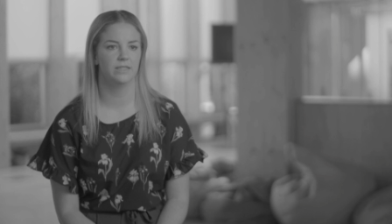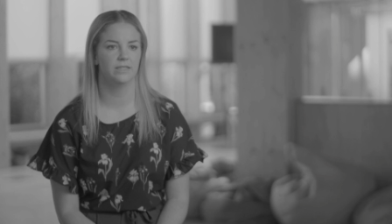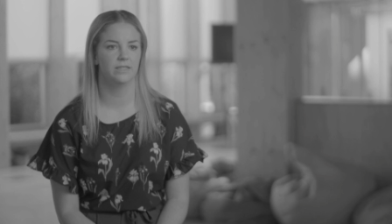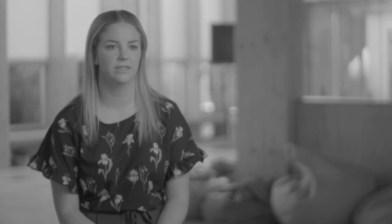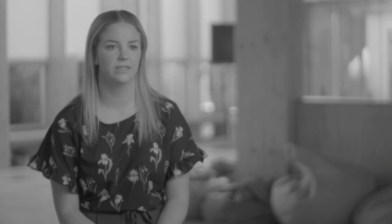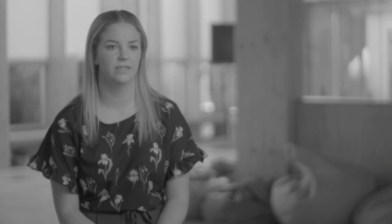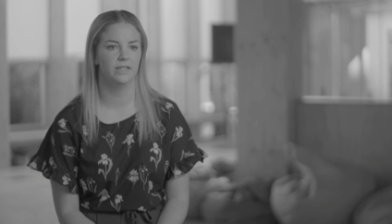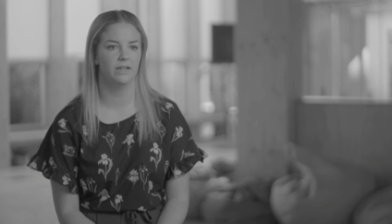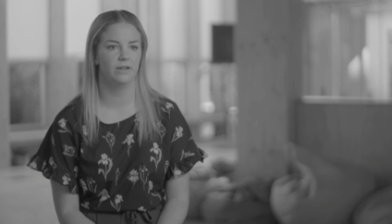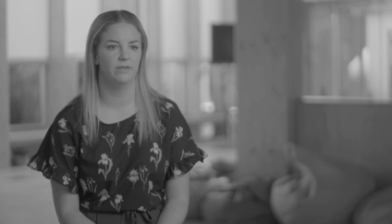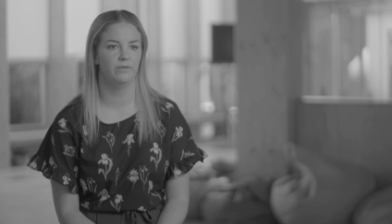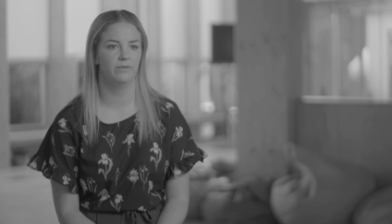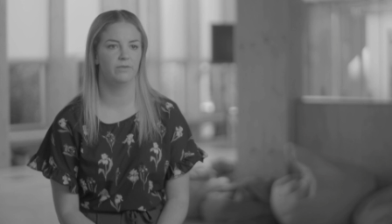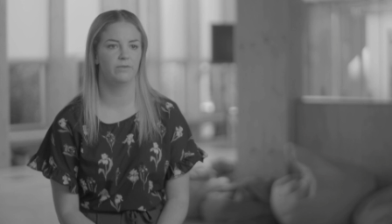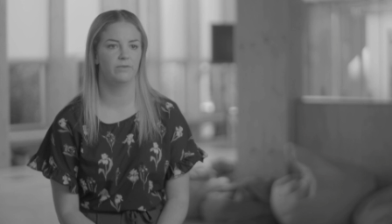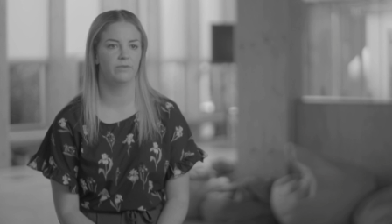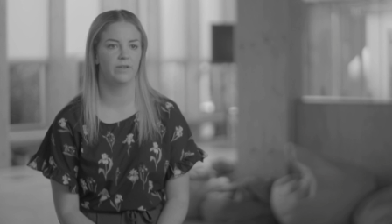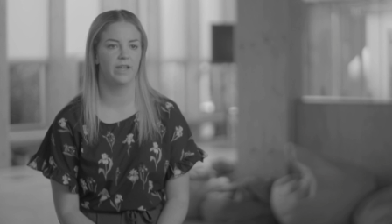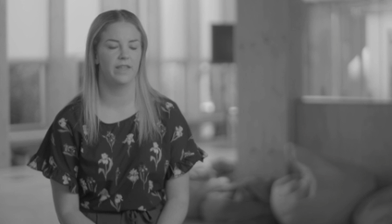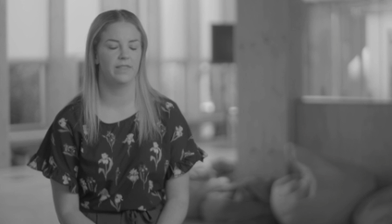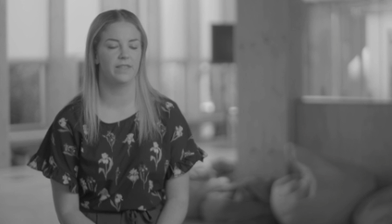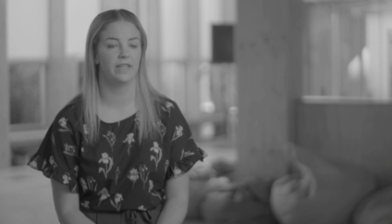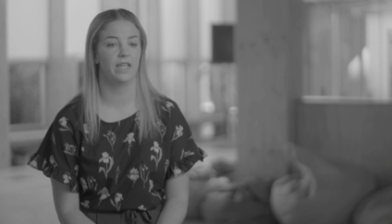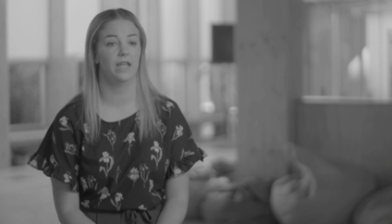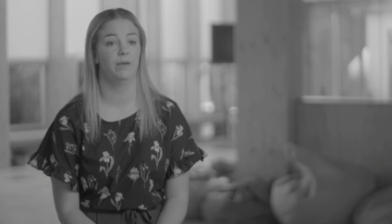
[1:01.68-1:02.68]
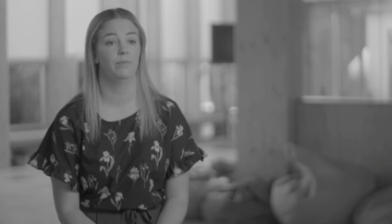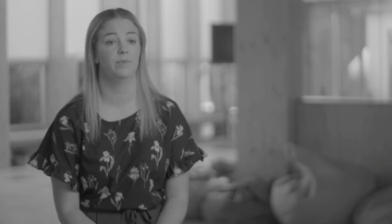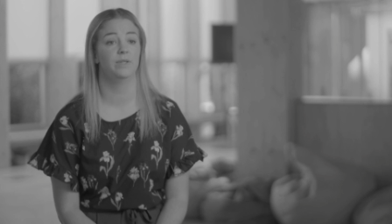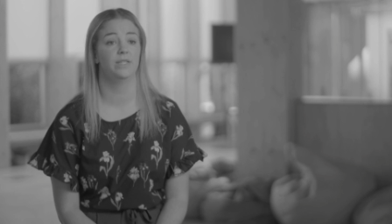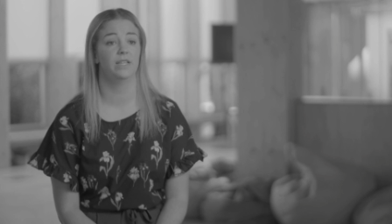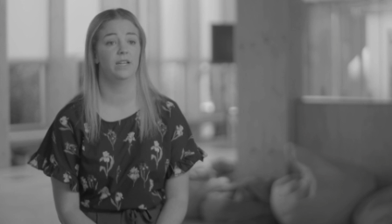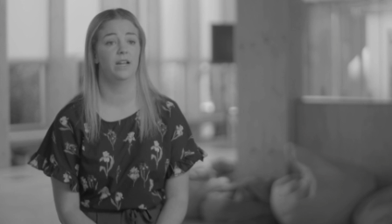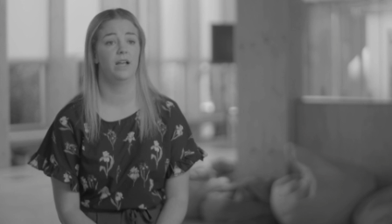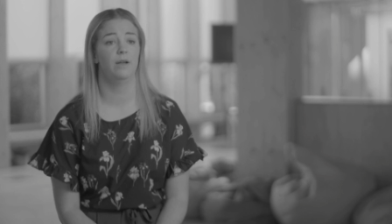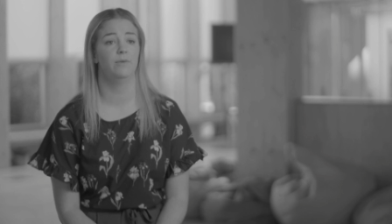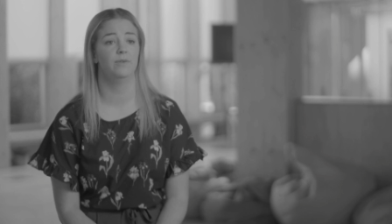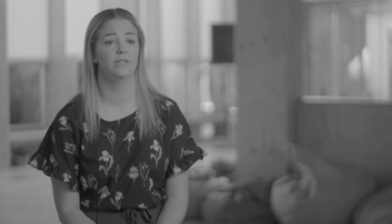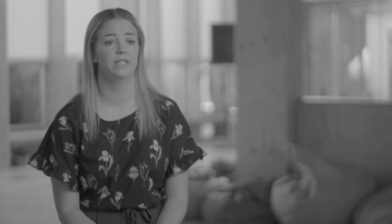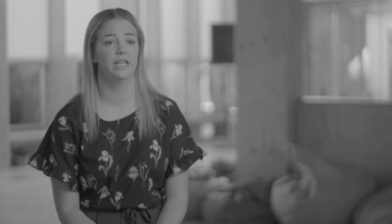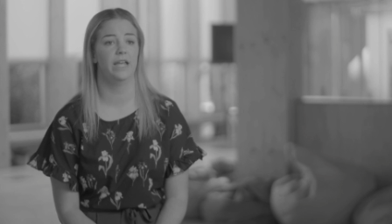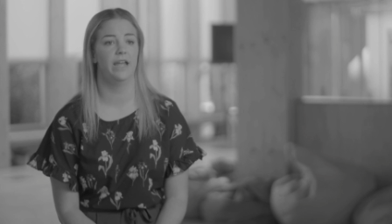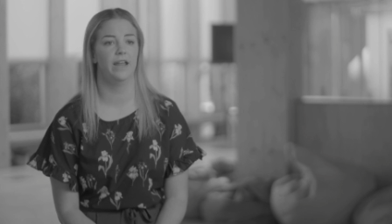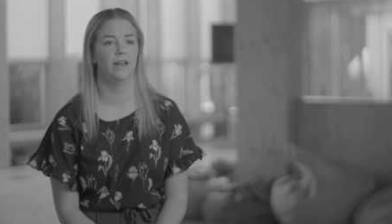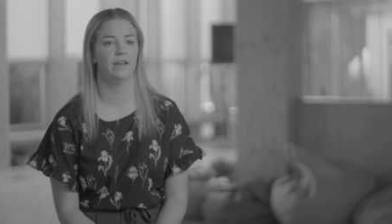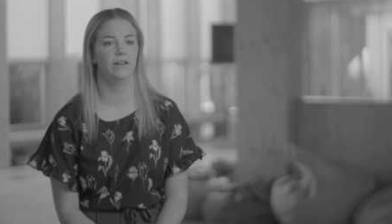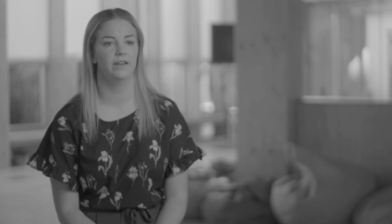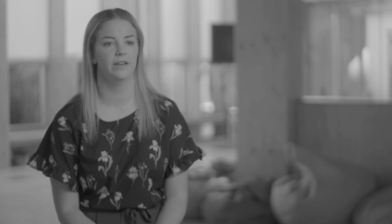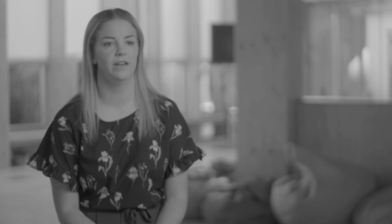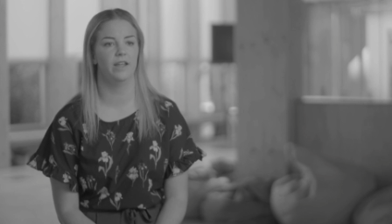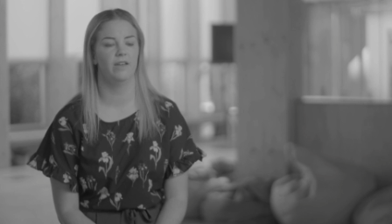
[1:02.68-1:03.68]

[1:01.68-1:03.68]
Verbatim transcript: and stuff at the campus that I was at and